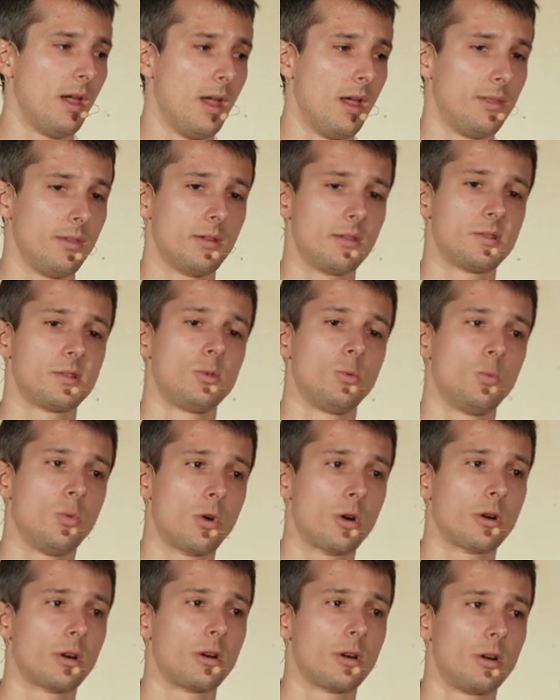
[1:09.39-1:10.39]
And there is a
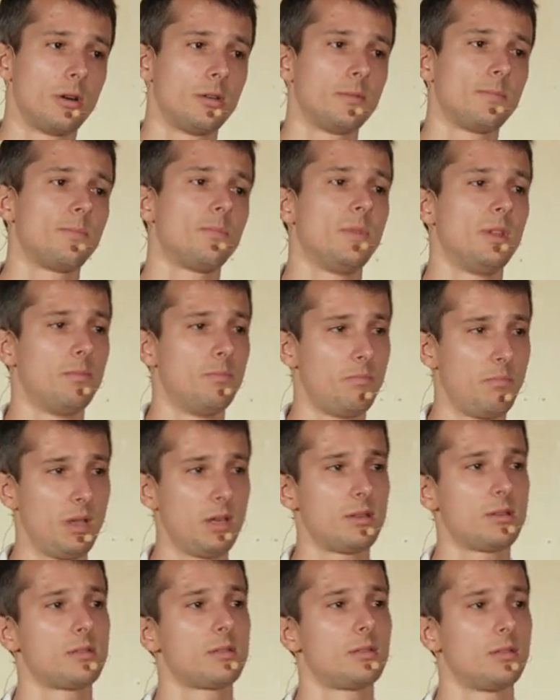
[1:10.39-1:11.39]
worker that
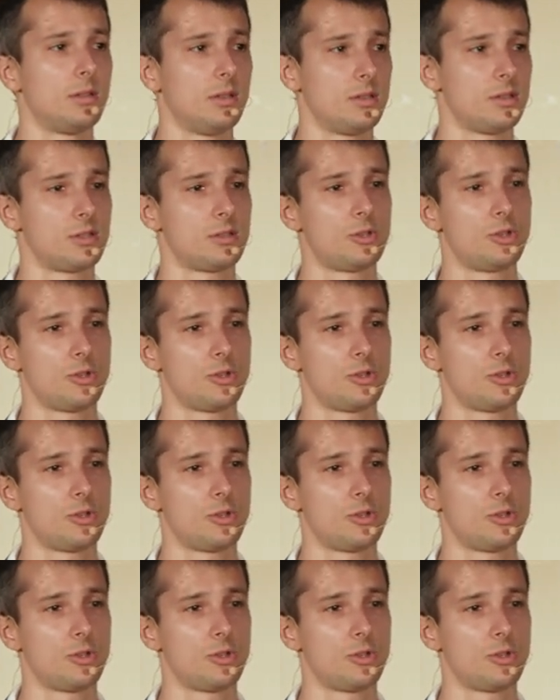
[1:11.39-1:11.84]
picks these